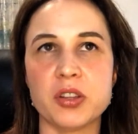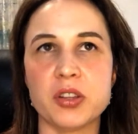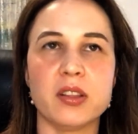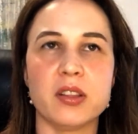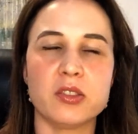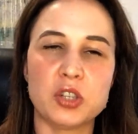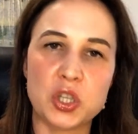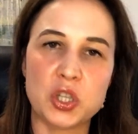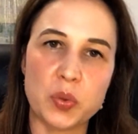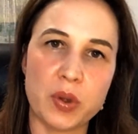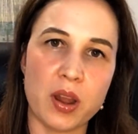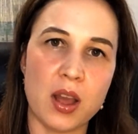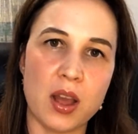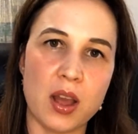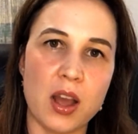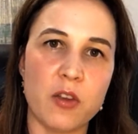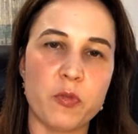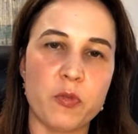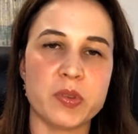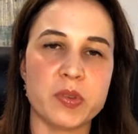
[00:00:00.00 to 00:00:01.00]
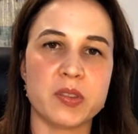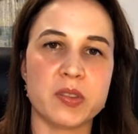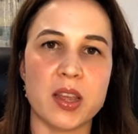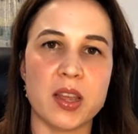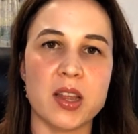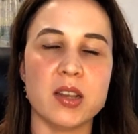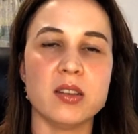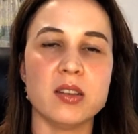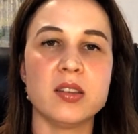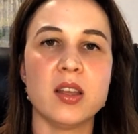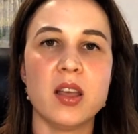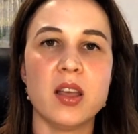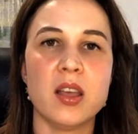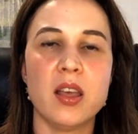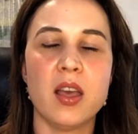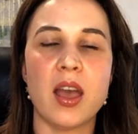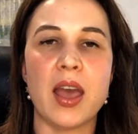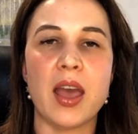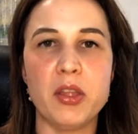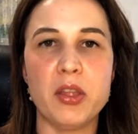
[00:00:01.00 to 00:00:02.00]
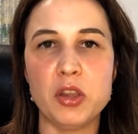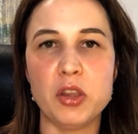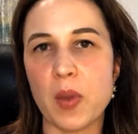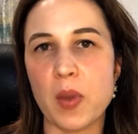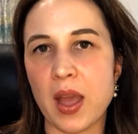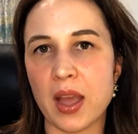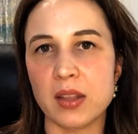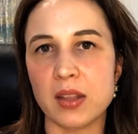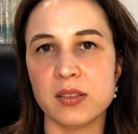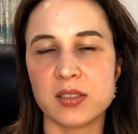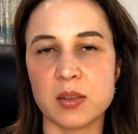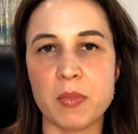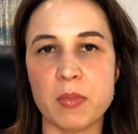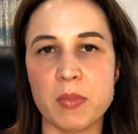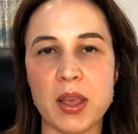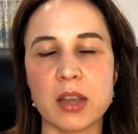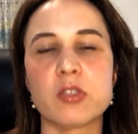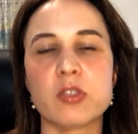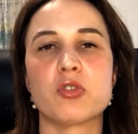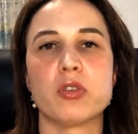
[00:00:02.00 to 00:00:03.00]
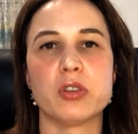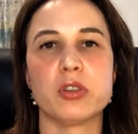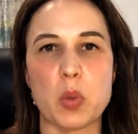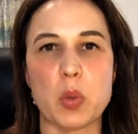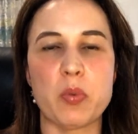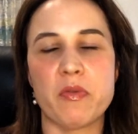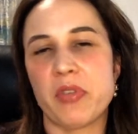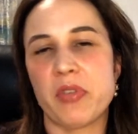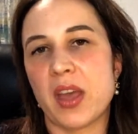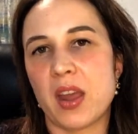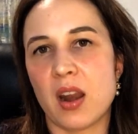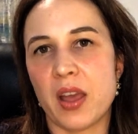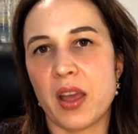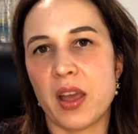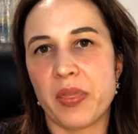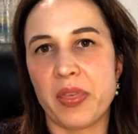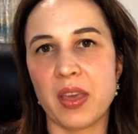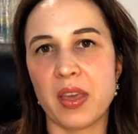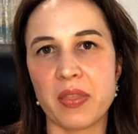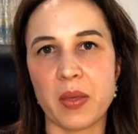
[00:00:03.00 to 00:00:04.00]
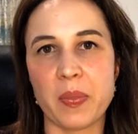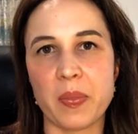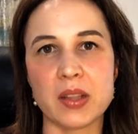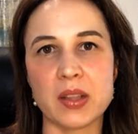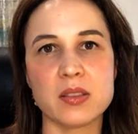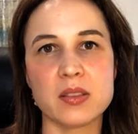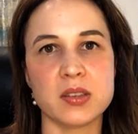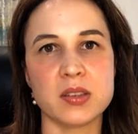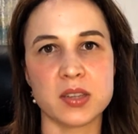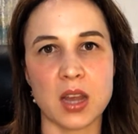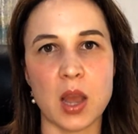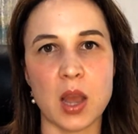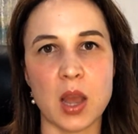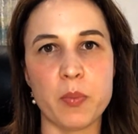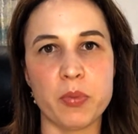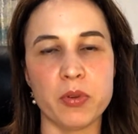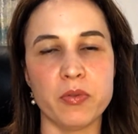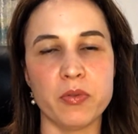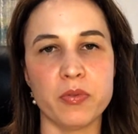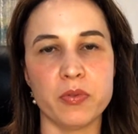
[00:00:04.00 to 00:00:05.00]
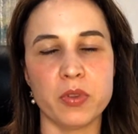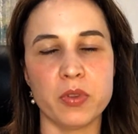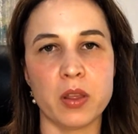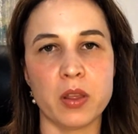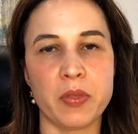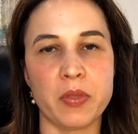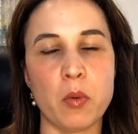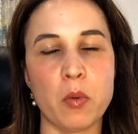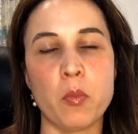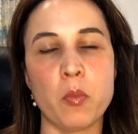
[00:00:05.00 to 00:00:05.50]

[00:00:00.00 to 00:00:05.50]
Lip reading: that's 2.5%, and then you add some extra on top of that, I think that's the type of, that